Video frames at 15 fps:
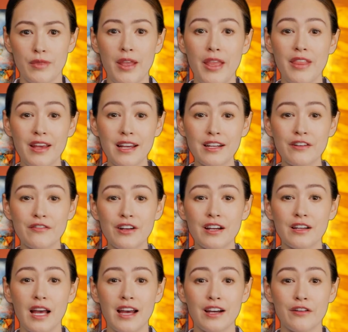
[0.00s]
Think of it
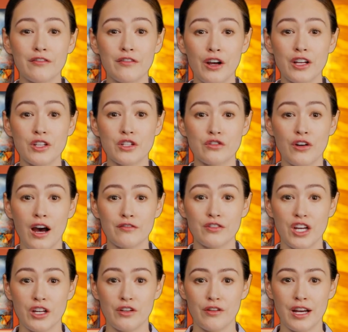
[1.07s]
like a first draft
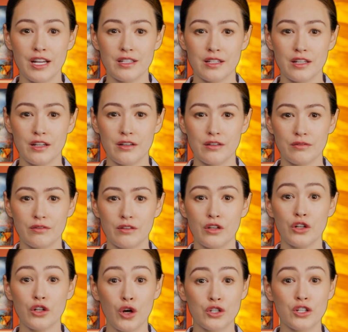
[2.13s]
generator,
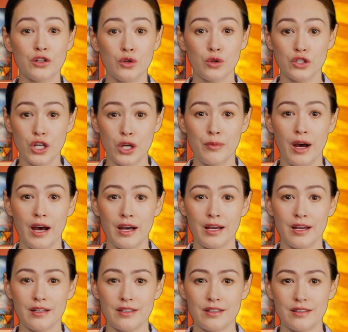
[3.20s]
not an
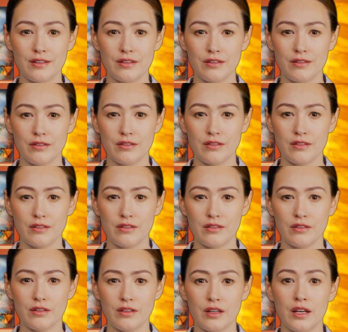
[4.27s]
autopilot.
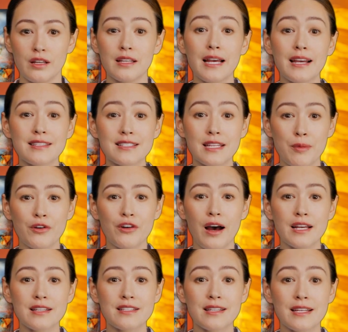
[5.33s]
Let's
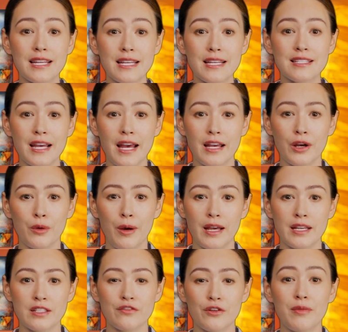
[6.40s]
summarize the key
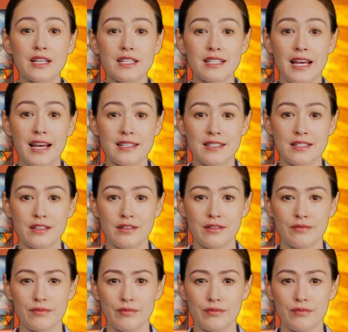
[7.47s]
takeaways from this lesson.